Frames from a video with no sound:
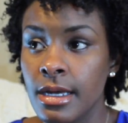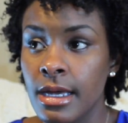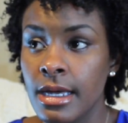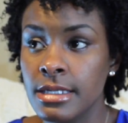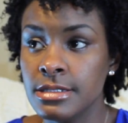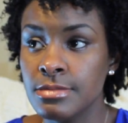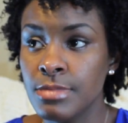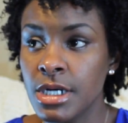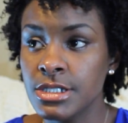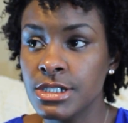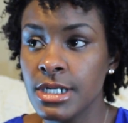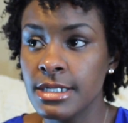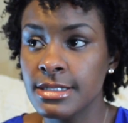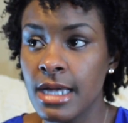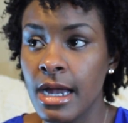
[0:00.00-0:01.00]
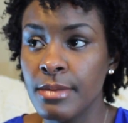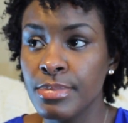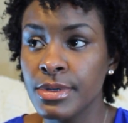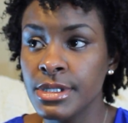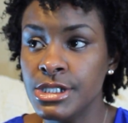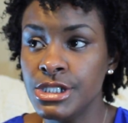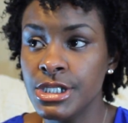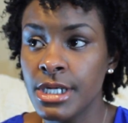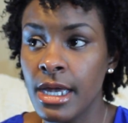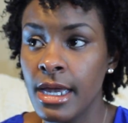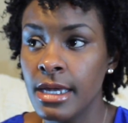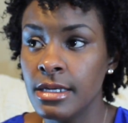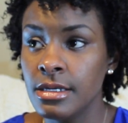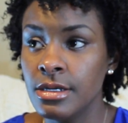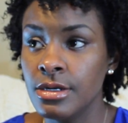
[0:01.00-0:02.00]
as much as I
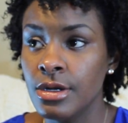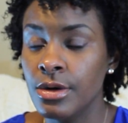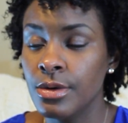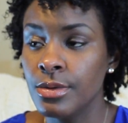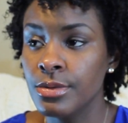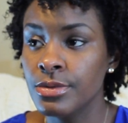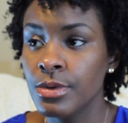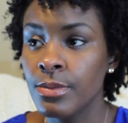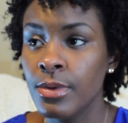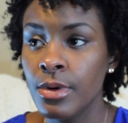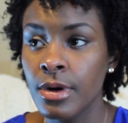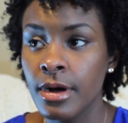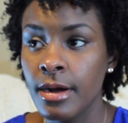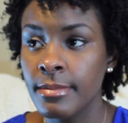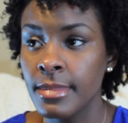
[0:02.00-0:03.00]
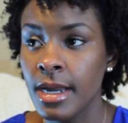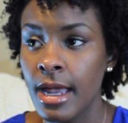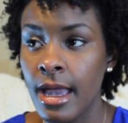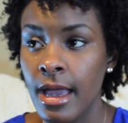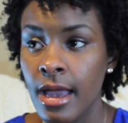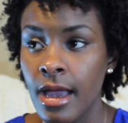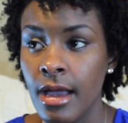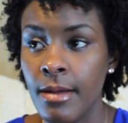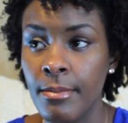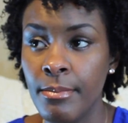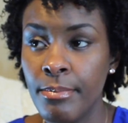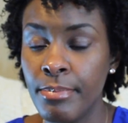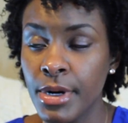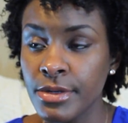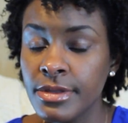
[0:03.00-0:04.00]
appreciate, you know, the warm
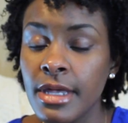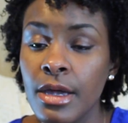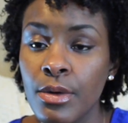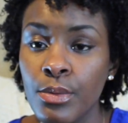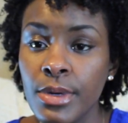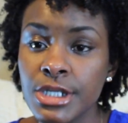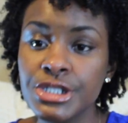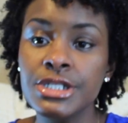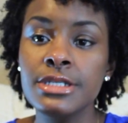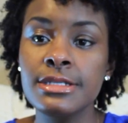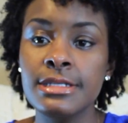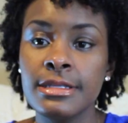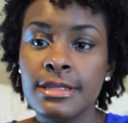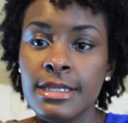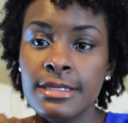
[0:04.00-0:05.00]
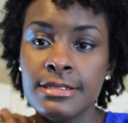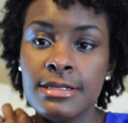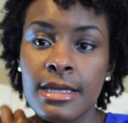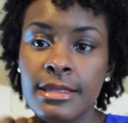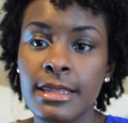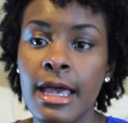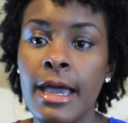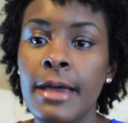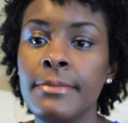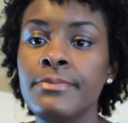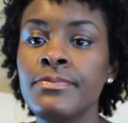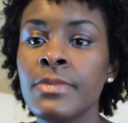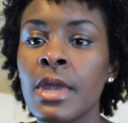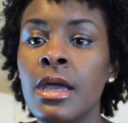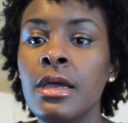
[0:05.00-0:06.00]
birthday wishes and things like that,
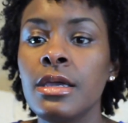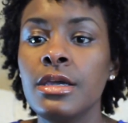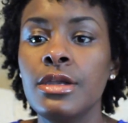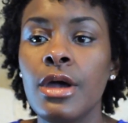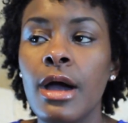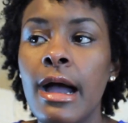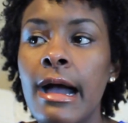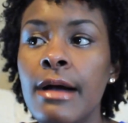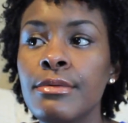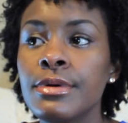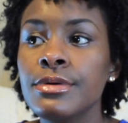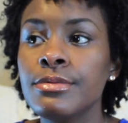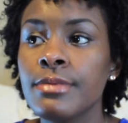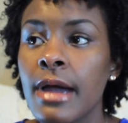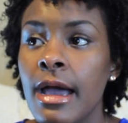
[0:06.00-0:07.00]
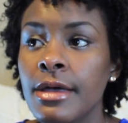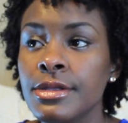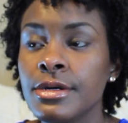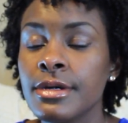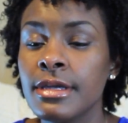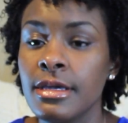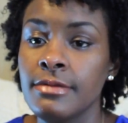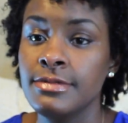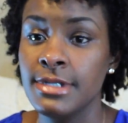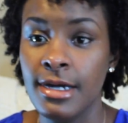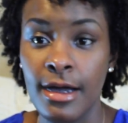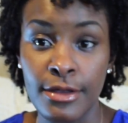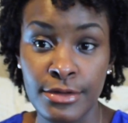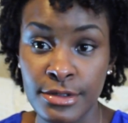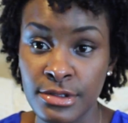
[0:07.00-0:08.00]
you know, I would rather give to
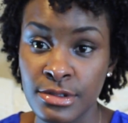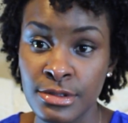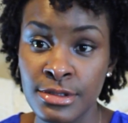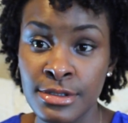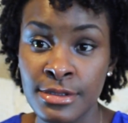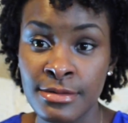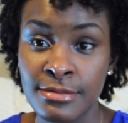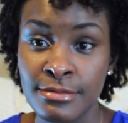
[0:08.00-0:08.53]
others